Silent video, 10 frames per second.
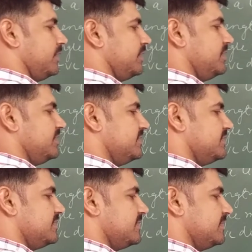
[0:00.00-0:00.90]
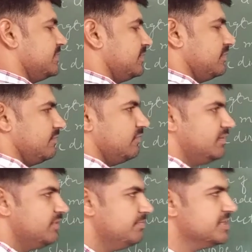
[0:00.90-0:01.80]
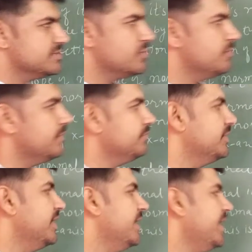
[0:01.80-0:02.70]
is, what will be the slope of,